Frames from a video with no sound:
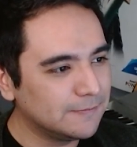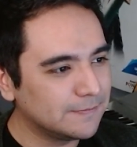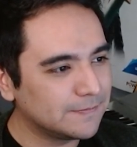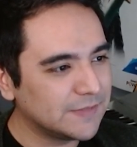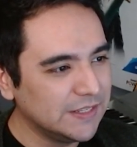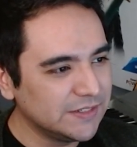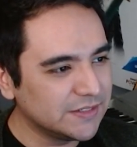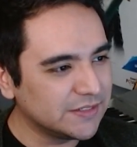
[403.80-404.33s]

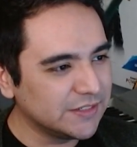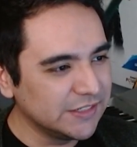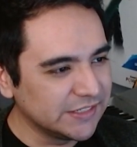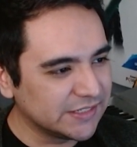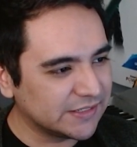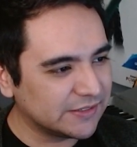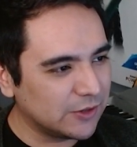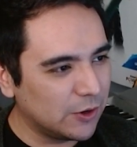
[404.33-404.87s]
it's
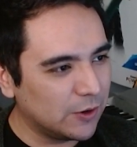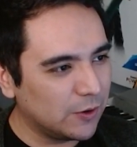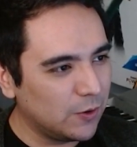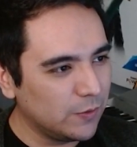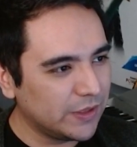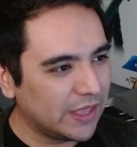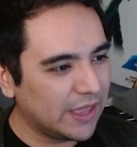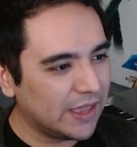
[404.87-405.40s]
just
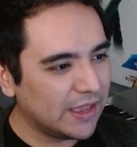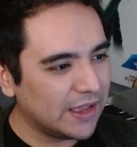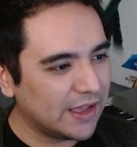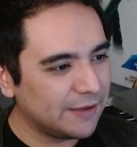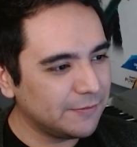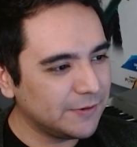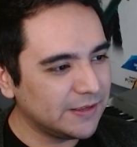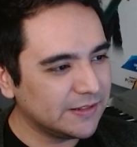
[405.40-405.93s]
okay.
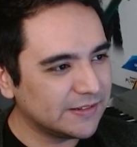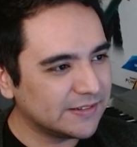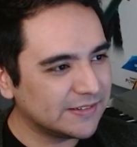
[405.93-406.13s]
I mean,